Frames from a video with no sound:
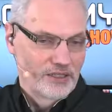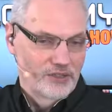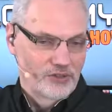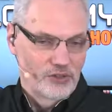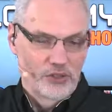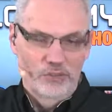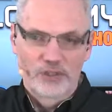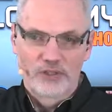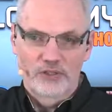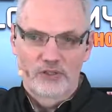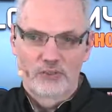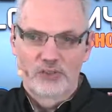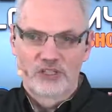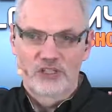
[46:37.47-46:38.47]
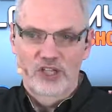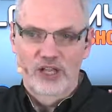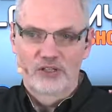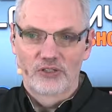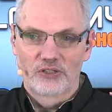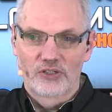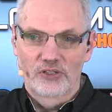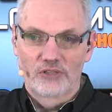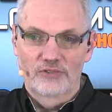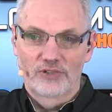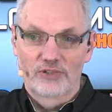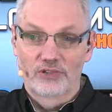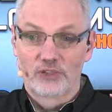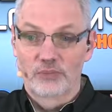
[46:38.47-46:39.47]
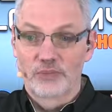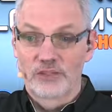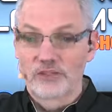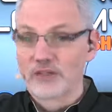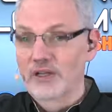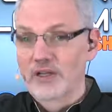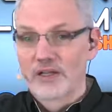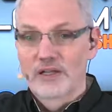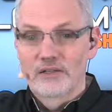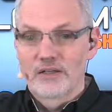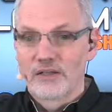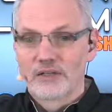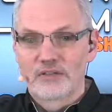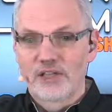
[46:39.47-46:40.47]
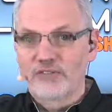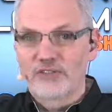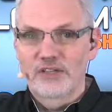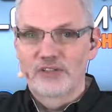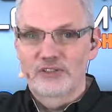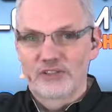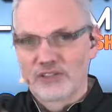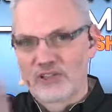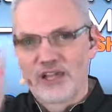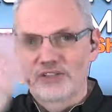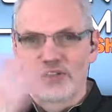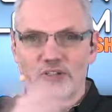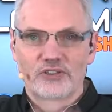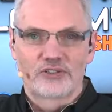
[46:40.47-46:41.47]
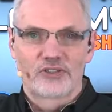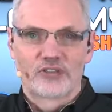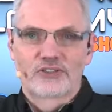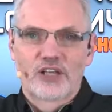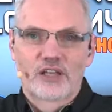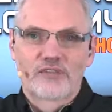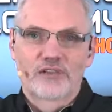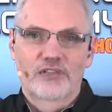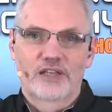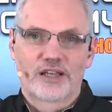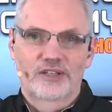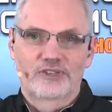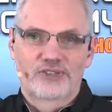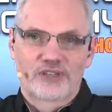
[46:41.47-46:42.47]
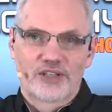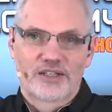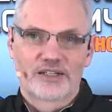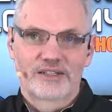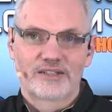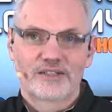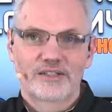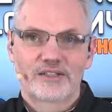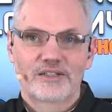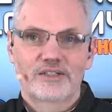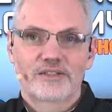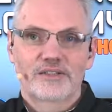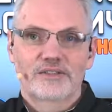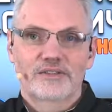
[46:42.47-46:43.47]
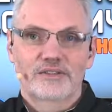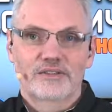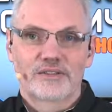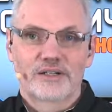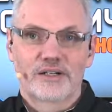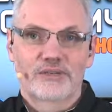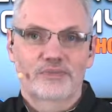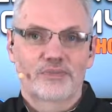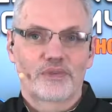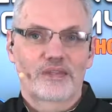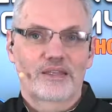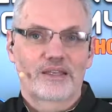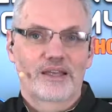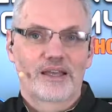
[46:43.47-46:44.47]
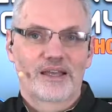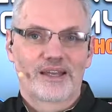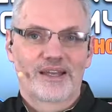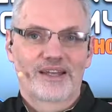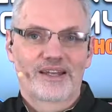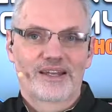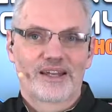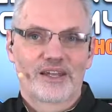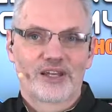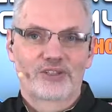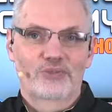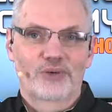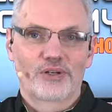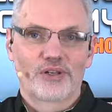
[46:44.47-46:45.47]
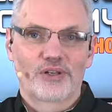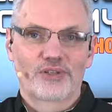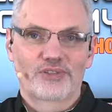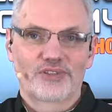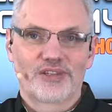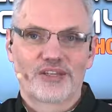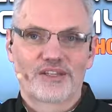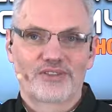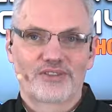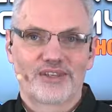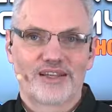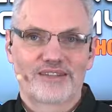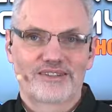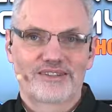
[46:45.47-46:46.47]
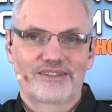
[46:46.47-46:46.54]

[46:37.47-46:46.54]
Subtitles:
could be changed in the future. But definitely interested. Yeah. So Stephen, it's you know it is one of those things that